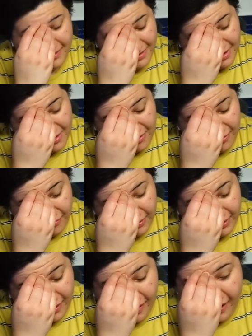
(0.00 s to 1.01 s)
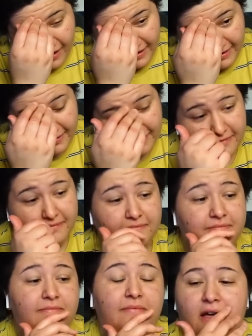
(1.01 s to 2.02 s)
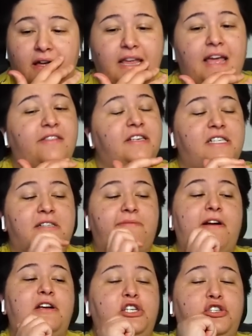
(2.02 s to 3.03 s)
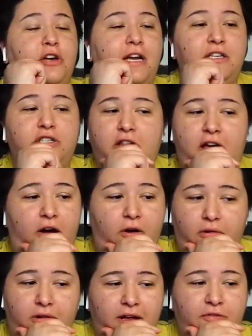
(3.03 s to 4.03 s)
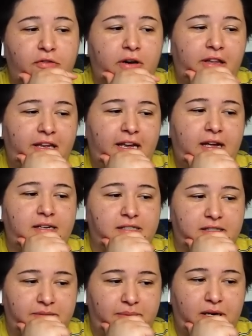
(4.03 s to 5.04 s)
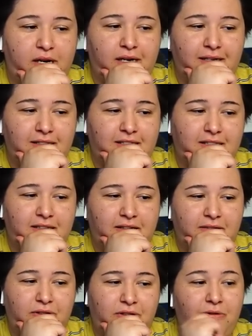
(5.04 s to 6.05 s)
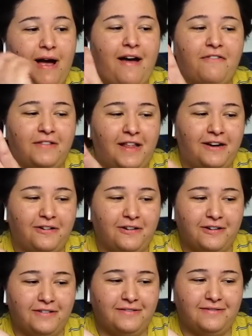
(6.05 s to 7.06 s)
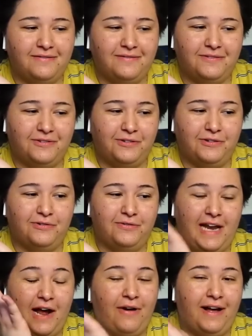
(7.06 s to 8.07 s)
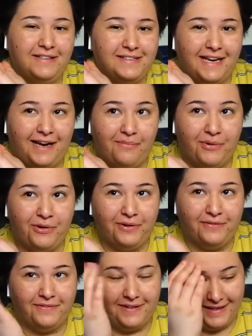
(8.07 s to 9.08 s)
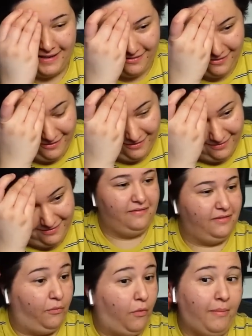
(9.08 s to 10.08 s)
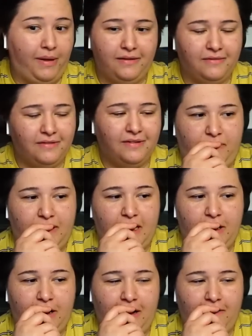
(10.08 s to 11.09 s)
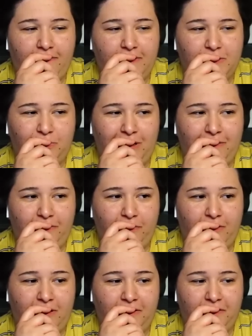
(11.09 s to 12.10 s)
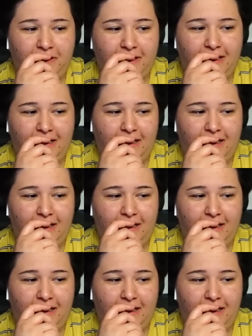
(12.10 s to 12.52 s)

Oh, God. Yeah, this is very strange, though. It really is, because you have Leonard, who now has, like, a motive to kill the woman, but now you have this wife who clearly